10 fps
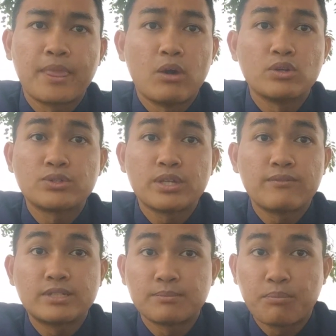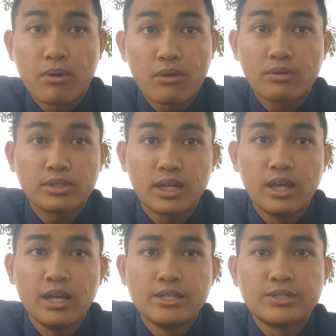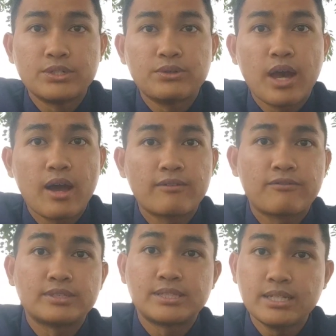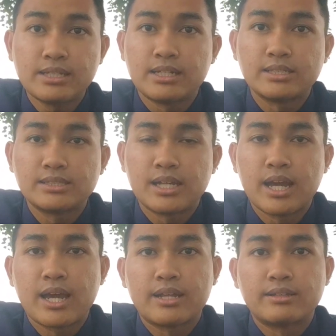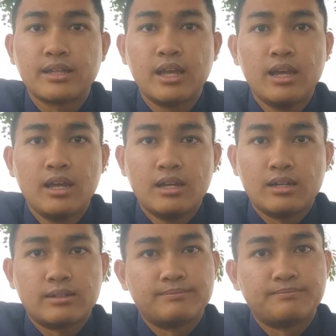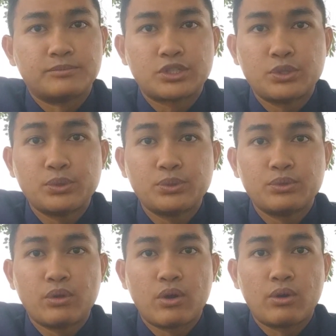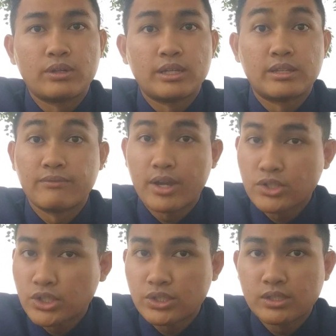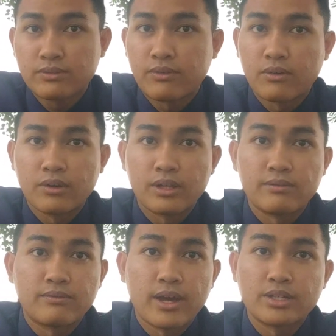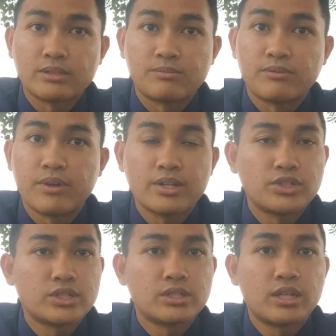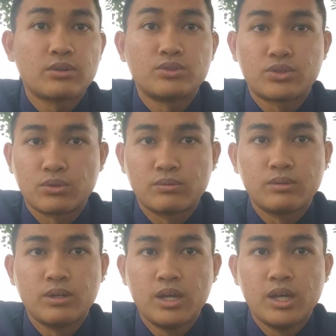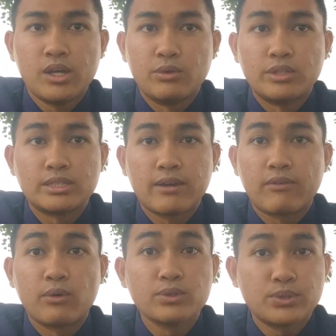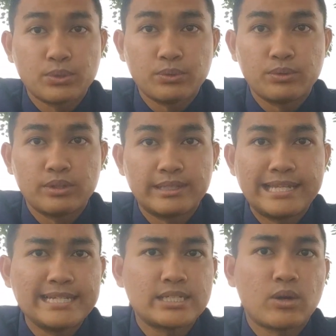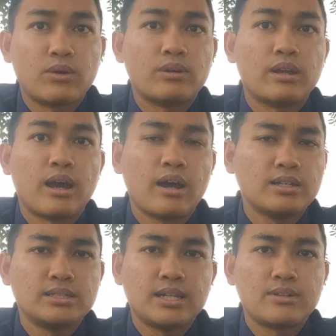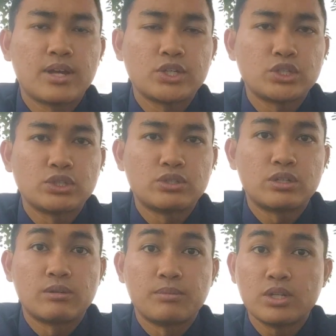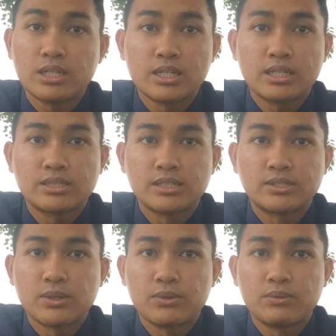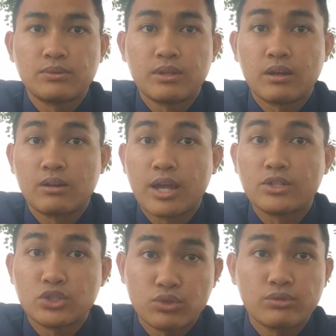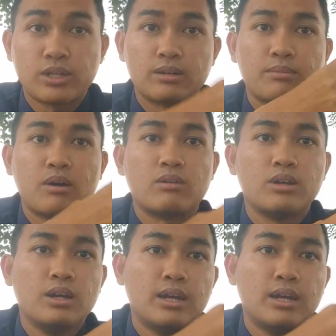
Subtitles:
They also give support to health facilities and school on interventions for infection prevention and control. UNICEF also teach on hygiene education to the communities, so they are ensuring about